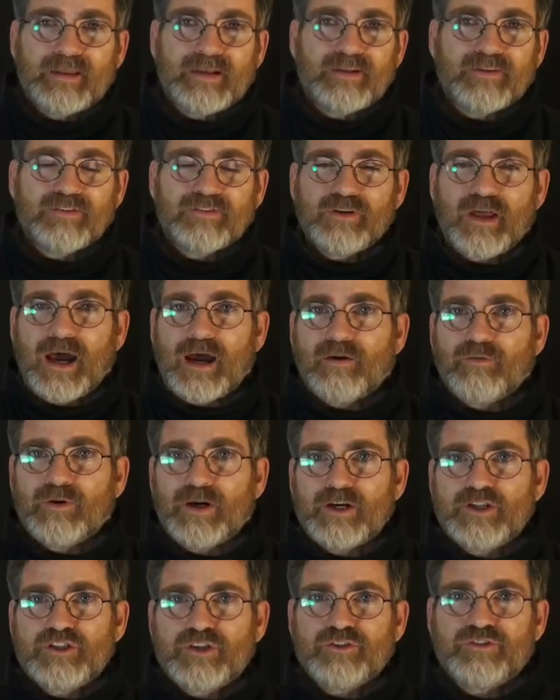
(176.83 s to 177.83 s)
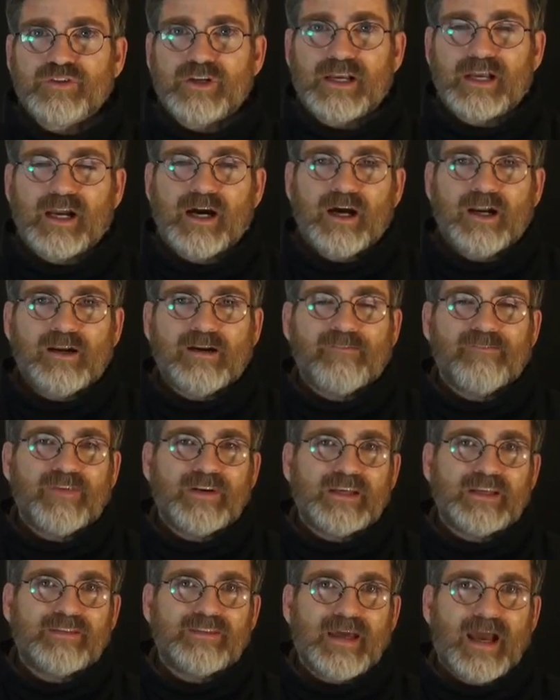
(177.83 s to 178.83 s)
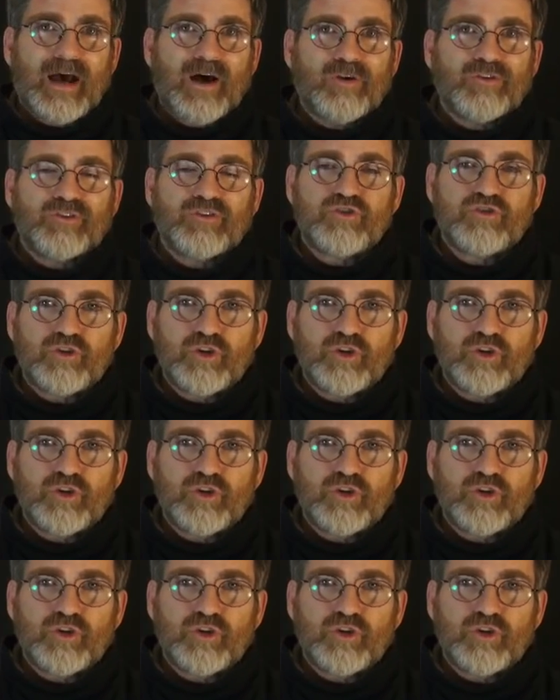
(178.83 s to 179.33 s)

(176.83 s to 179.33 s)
that it's not Russia sending 150,000